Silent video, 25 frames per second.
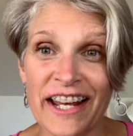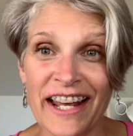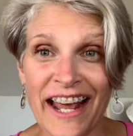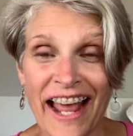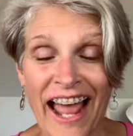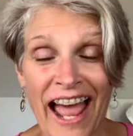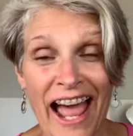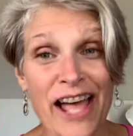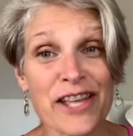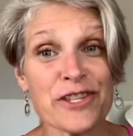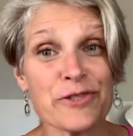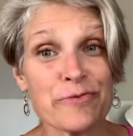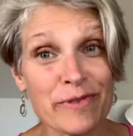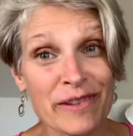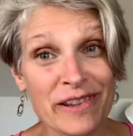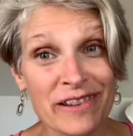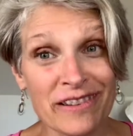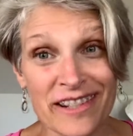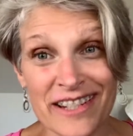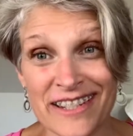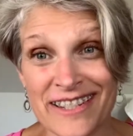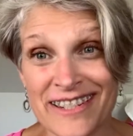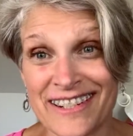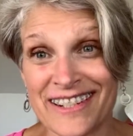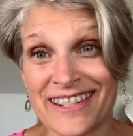has been
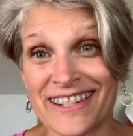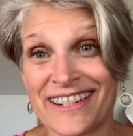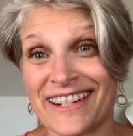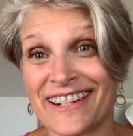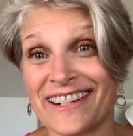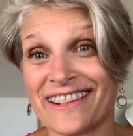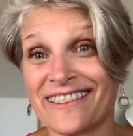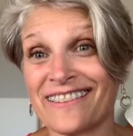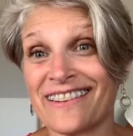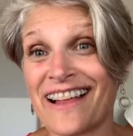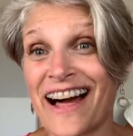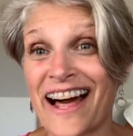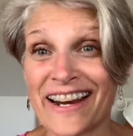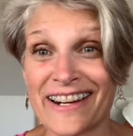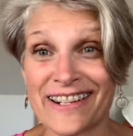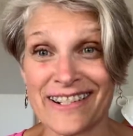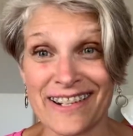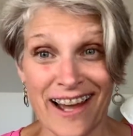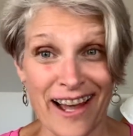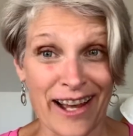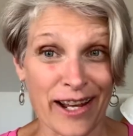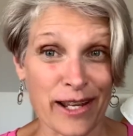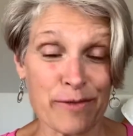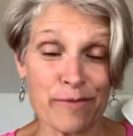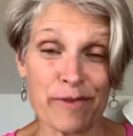listed in a lot of
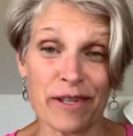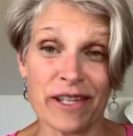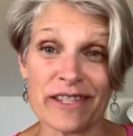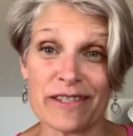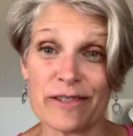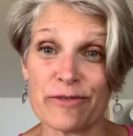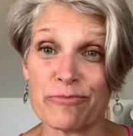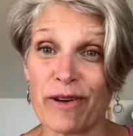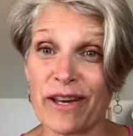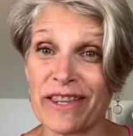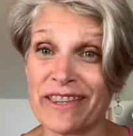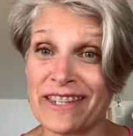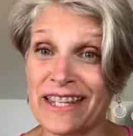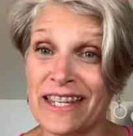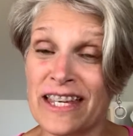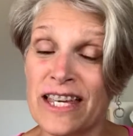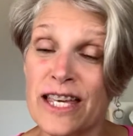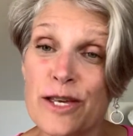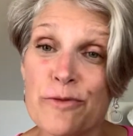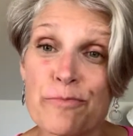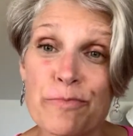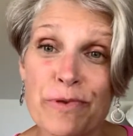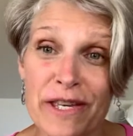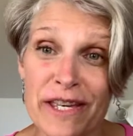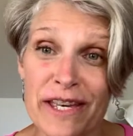documents by the
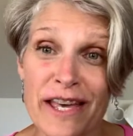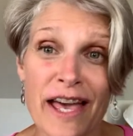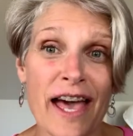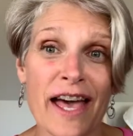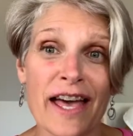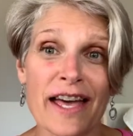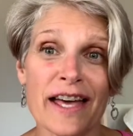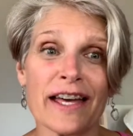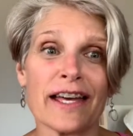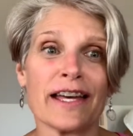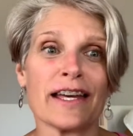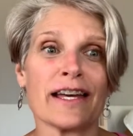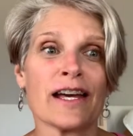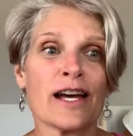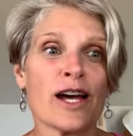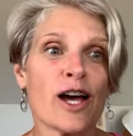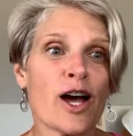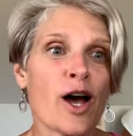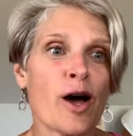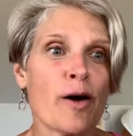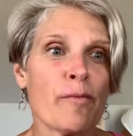EPA,